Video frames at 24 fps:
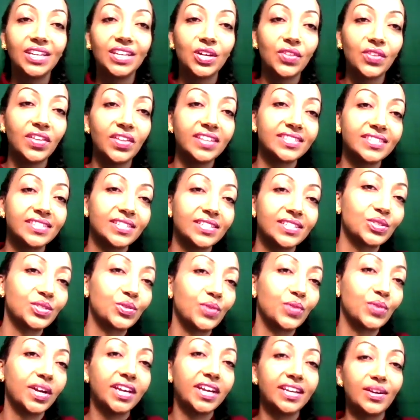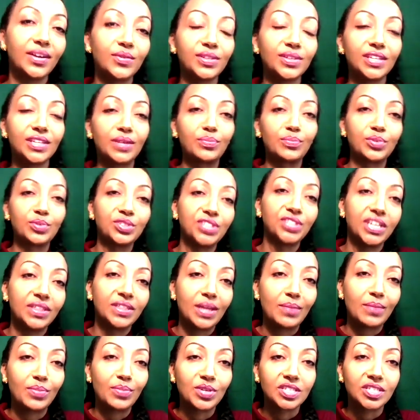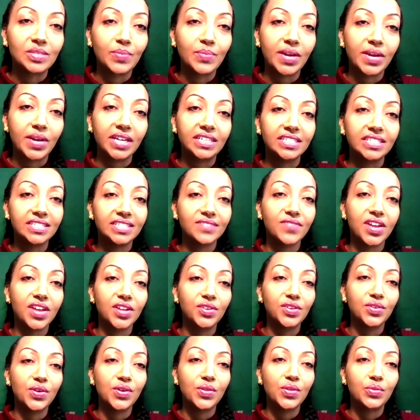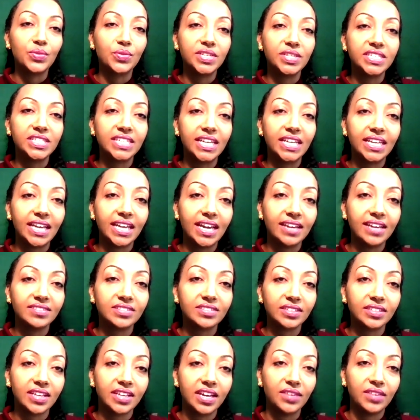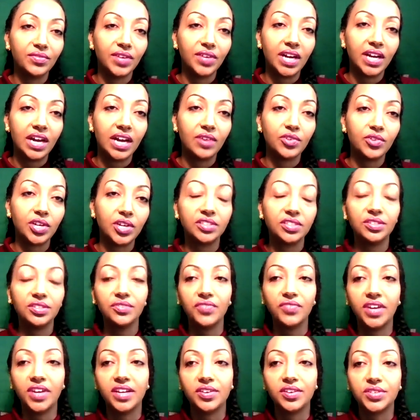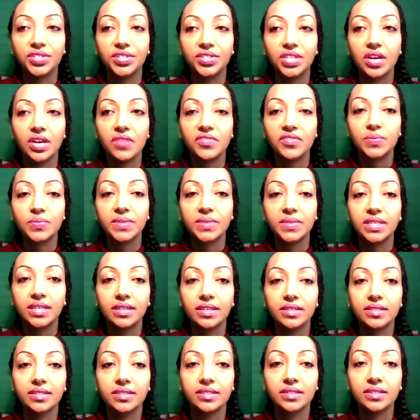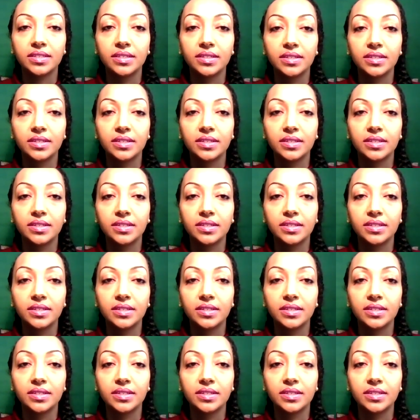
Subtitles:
no, that's great, and I really appreciate that perspective. And you know, and the reason I'd asked kind of how you identify yourself is because,